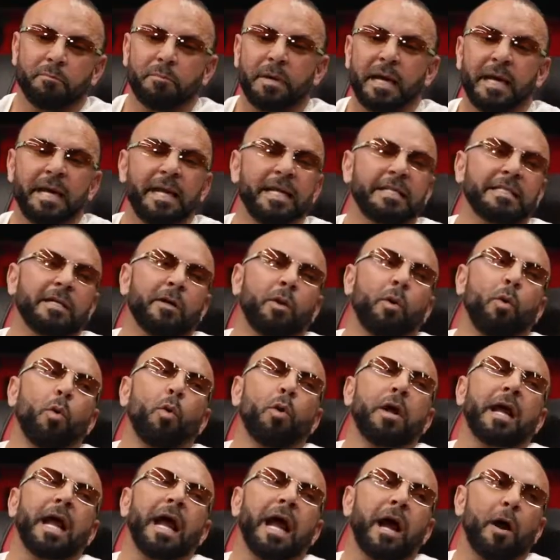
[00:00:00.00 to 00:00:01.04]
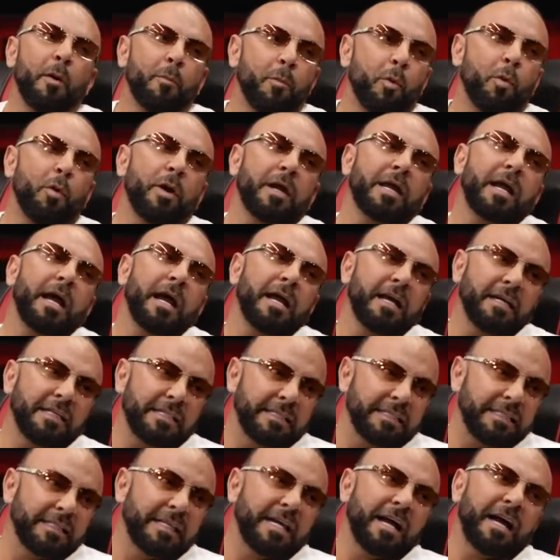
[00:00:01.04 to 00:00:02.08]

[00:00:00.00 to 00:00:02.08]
but he's an old cowboy kind of